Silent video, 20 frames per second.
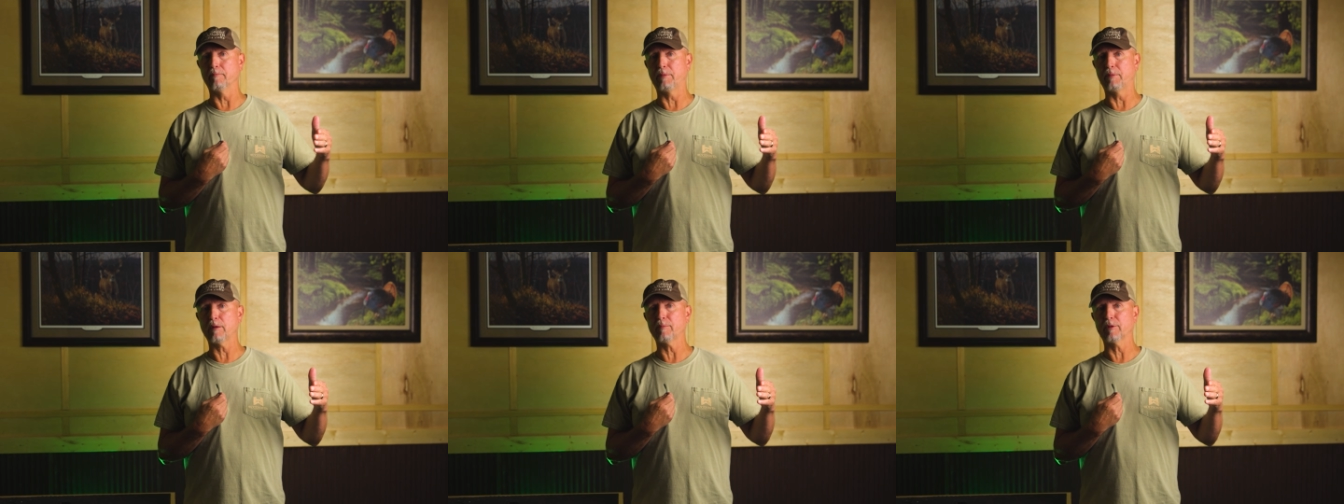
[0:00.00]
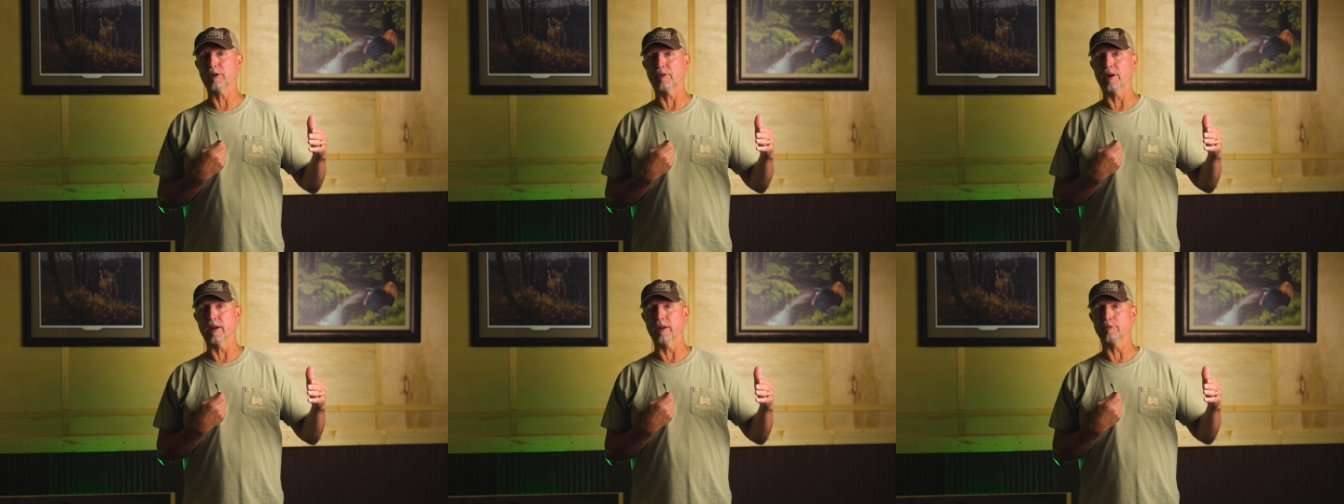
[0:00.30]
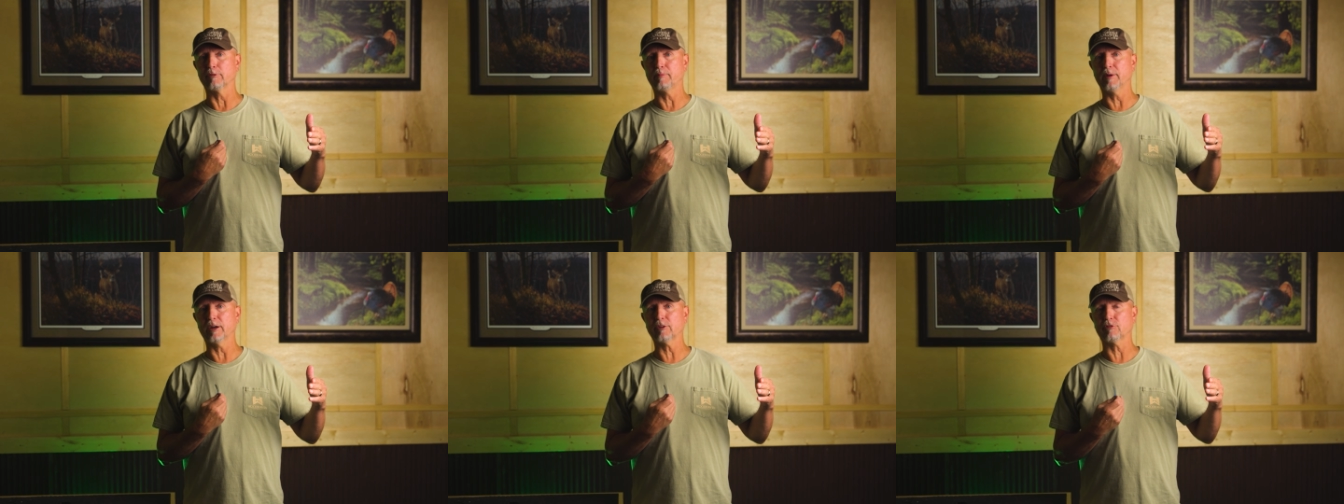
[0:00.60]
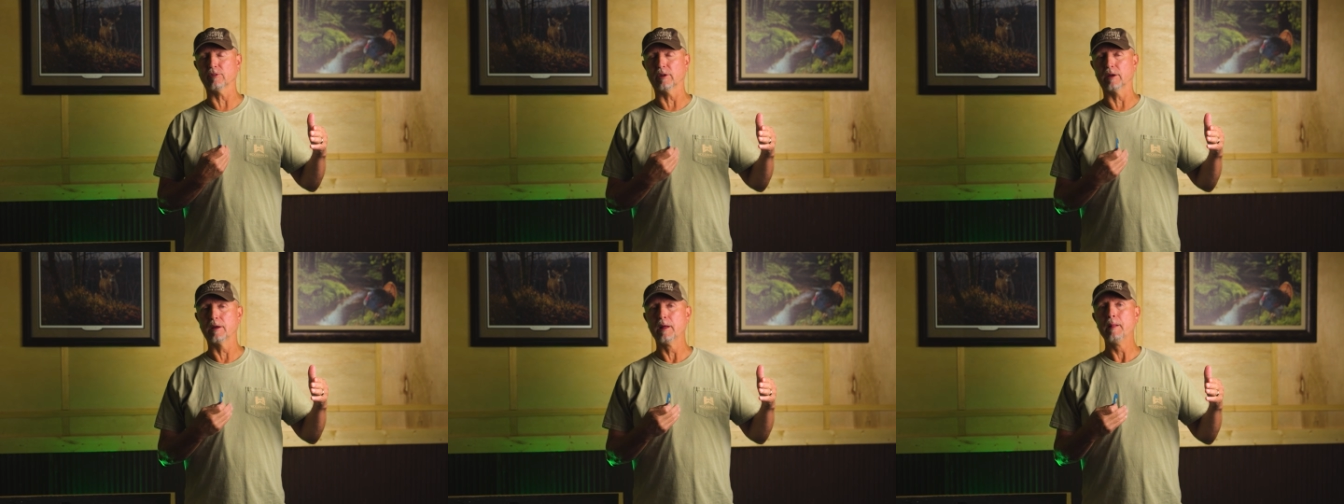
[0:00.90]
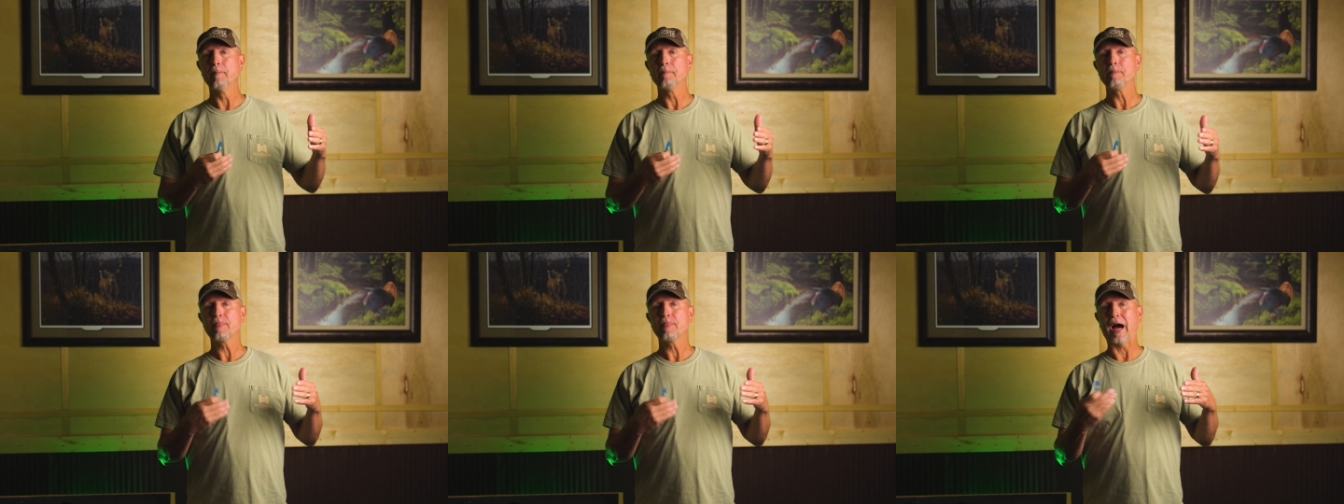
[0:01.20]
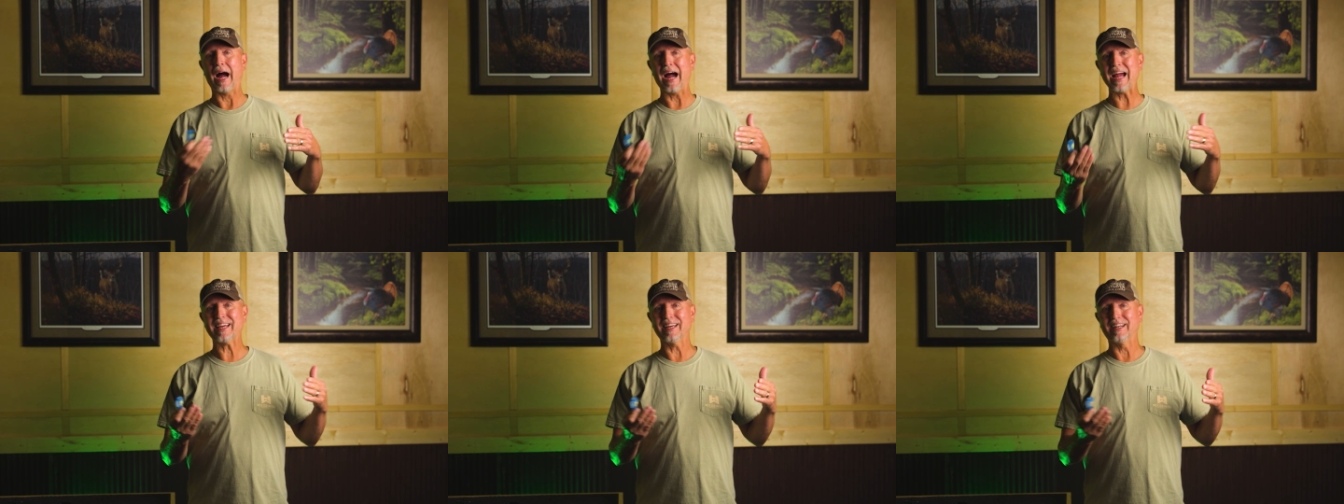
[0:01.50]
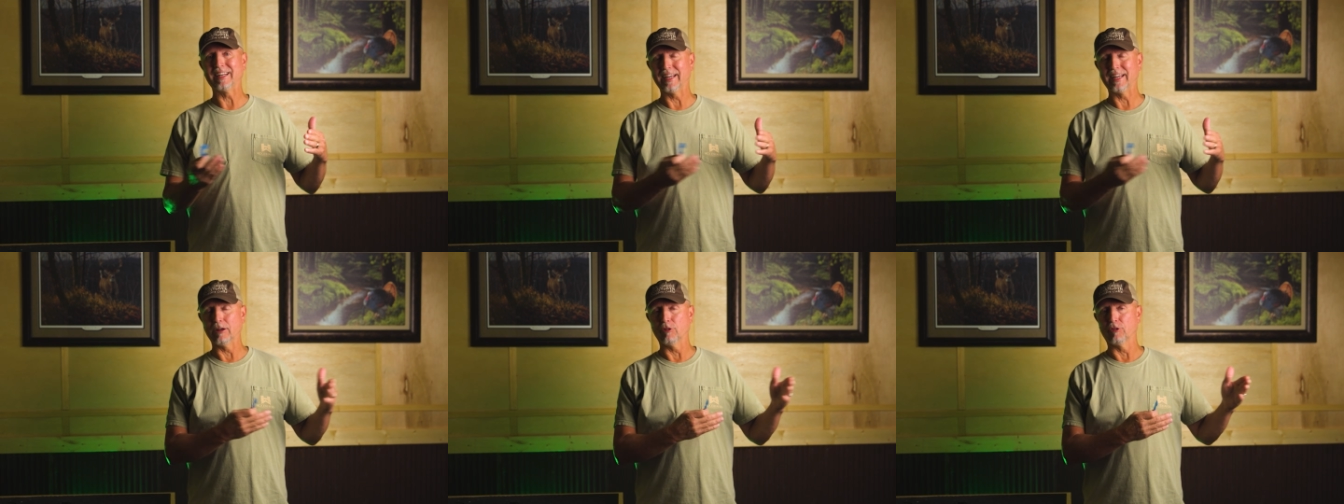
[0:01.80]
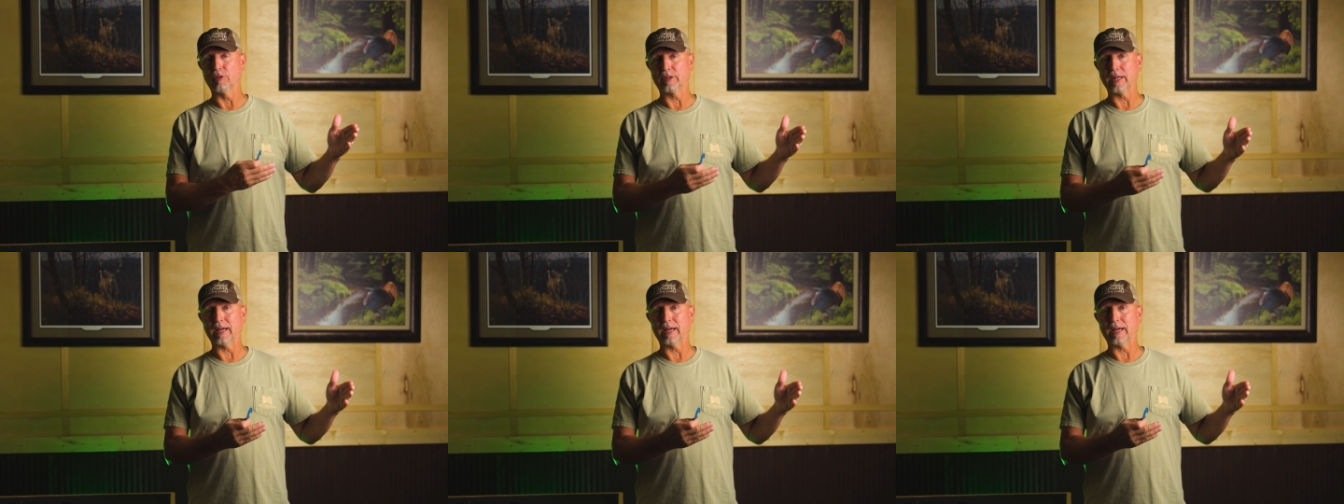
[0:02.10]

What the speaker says: public ground especially, I can tell that